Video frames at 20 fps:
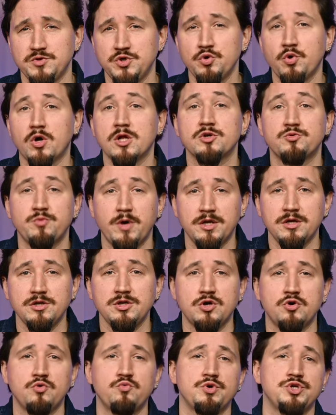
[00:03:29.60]
You already
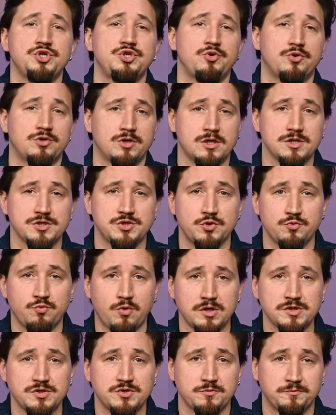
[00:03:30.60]
know which URLs you
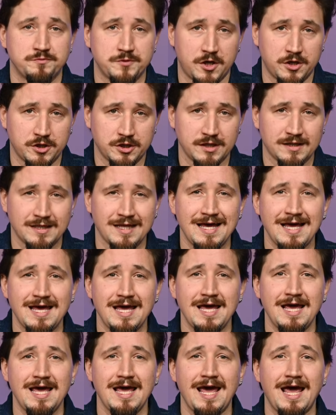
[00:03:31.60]
want to target,
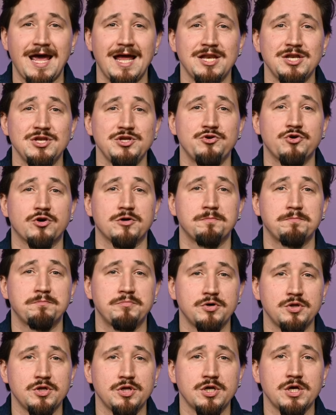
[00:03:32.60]
and you're
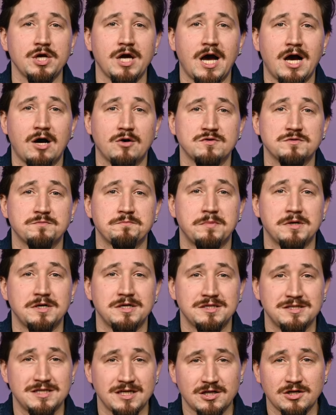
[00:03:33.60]
pulling out
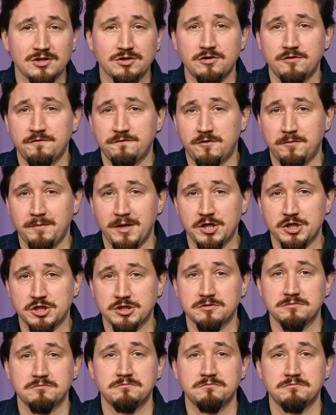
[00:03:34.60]
particular information: